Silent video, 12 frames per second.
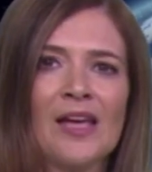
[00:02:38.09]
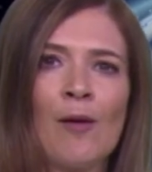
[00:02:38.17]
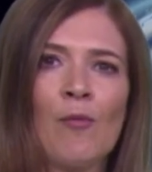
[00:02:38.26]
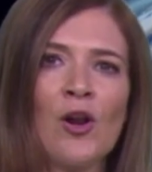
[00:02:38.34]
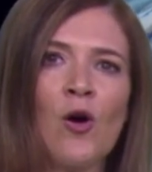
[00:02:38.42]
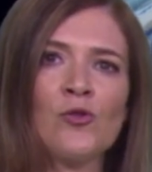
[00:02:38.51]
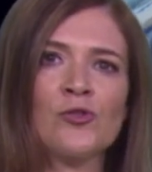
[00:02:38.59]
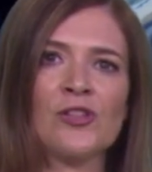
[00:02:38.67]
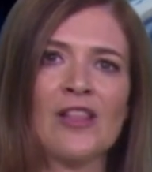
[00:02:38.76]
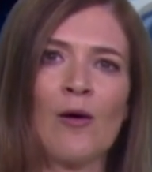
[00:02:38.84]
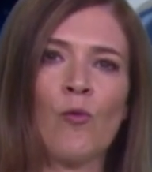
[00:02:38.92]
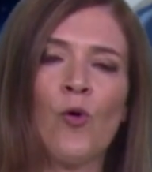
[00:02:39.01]
And we'll hold on to
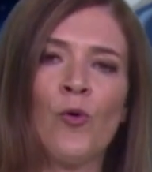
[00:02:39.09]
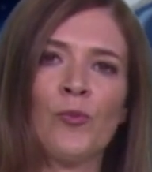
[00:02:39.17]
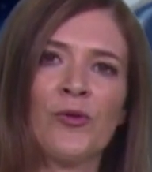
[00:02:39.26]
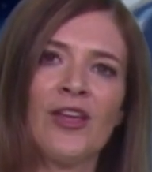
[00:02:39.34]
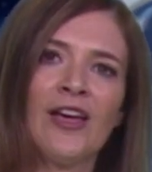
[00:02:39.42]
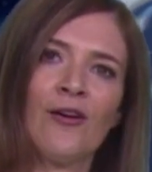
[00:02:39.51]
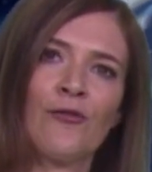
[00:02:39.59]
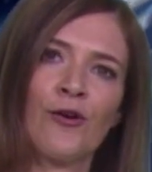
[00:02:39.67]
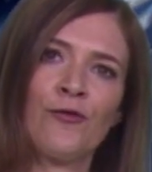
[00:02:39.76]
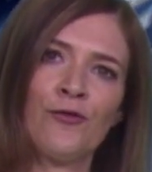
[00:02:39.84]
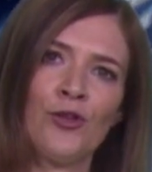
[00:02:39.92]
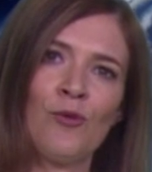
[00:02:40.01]
that warmth for
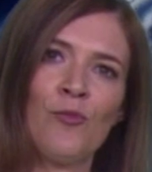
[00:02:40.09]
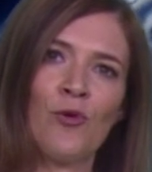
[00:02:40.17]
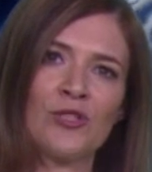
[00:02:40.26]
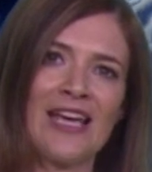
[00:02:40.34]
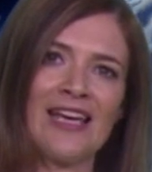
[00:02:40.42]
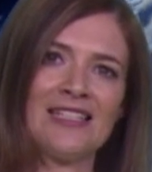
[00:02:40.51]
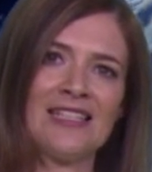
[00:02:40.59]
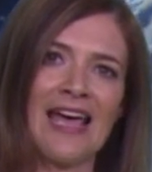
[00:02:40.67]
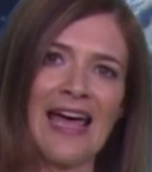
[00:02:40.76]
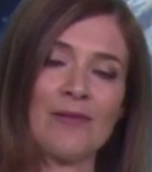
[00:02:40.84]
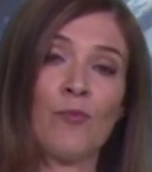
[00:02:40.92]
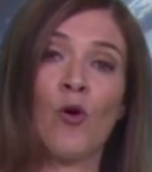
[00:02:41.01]
a few more days
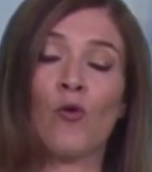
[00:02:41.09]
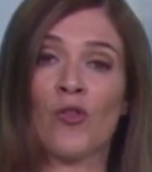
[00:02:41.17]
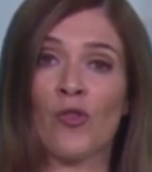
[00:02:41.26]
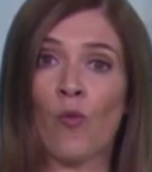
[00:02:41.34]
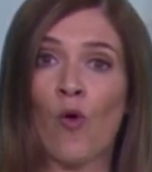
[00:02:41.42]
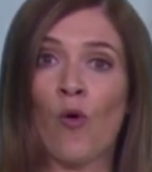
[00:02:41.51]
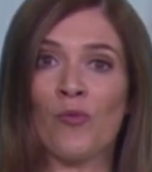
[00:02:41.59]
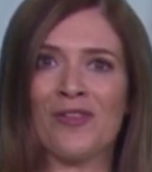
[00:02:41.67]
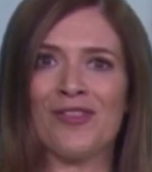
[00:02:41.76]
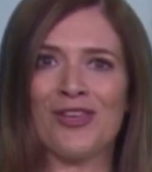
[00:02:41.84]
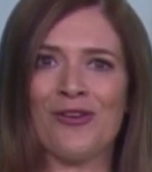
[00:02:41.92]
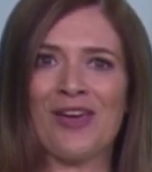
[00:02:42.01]
yet. More on the warmth
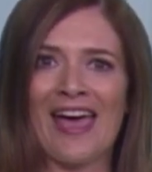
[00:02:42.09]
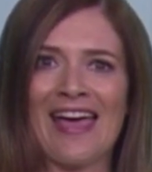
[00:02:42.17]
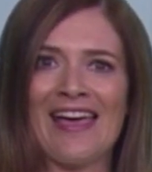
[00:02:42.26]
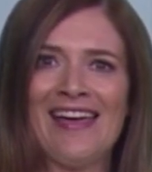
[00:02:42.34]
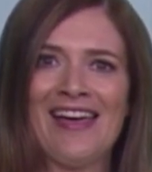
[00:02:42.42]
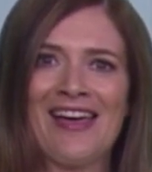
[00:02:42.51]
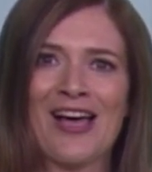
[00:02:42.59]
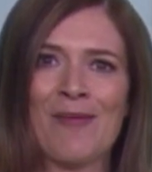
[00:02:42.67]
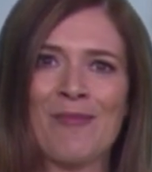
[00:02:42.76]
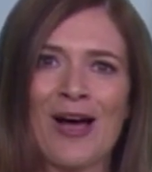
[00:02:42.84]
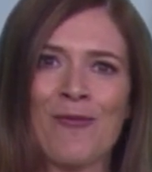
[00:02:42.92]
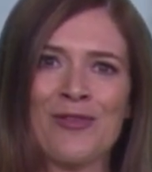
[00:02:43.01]
in the UK
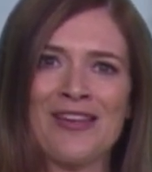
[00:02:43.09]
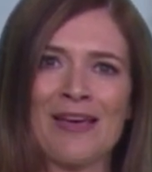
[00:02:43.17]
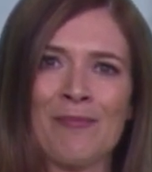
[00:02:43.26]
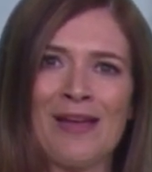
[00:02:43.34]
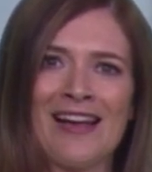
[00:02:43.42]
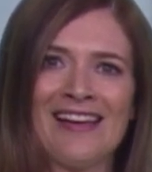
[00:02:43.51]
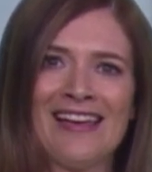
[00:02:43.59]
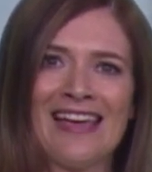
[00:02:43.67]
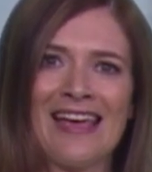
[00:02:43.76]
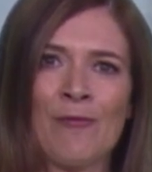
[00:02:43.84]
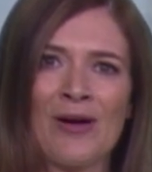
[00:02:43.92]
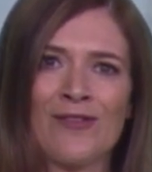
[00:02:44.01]
coming up with Nick Miller
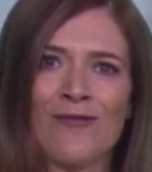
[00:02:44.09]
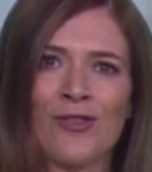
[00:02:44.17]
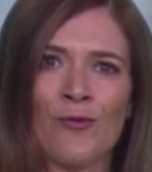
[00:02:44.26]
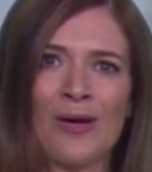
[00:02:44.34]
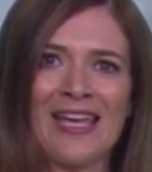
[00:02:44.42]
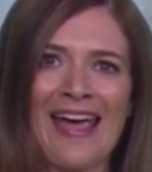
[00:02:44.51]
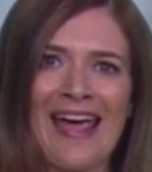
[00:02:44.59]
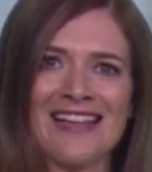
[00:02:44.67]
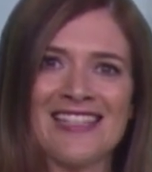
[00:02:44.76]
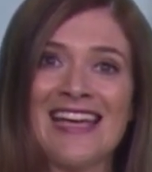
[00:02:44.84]
in Weather for the Week Ahead.